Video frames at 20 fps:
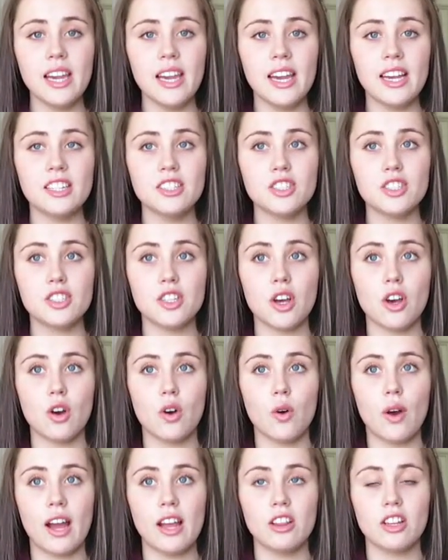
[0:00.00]
And
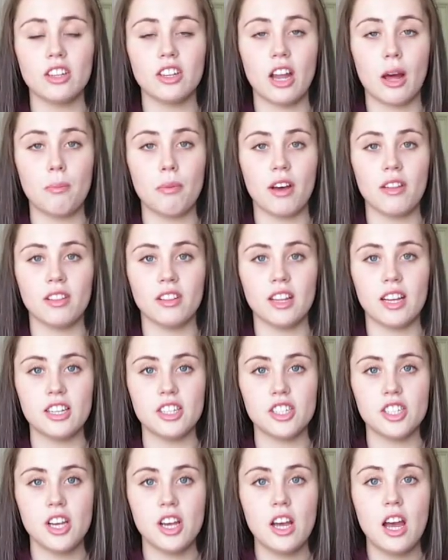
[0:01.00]
so I looked up on
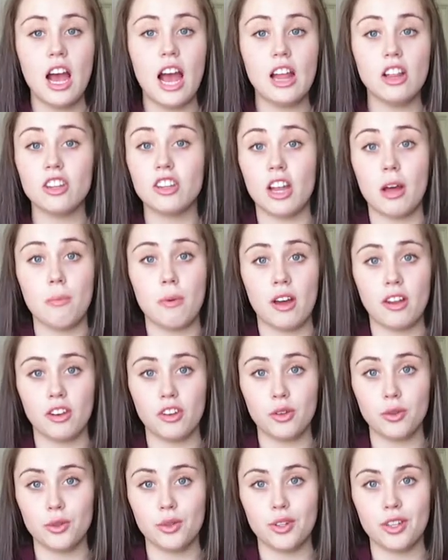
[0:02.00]
Lush. I looked up on
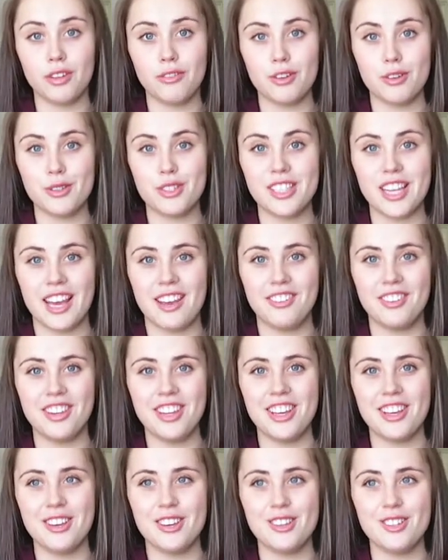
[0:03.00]
Google if it was safe
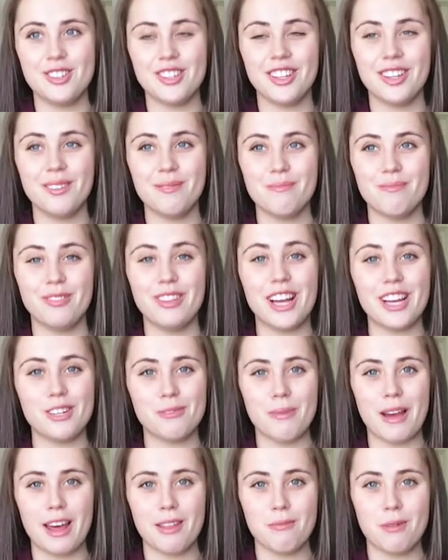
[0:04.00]
to use Lush
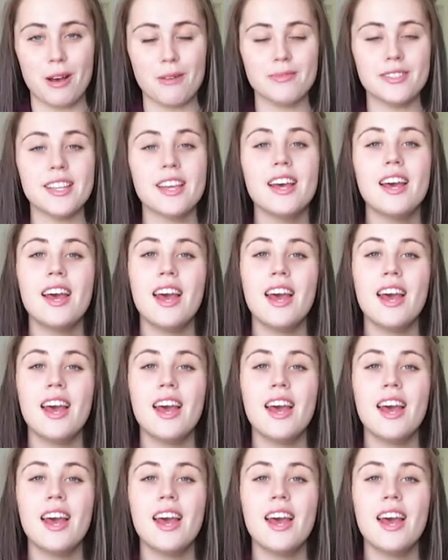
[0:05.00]
bath bombs.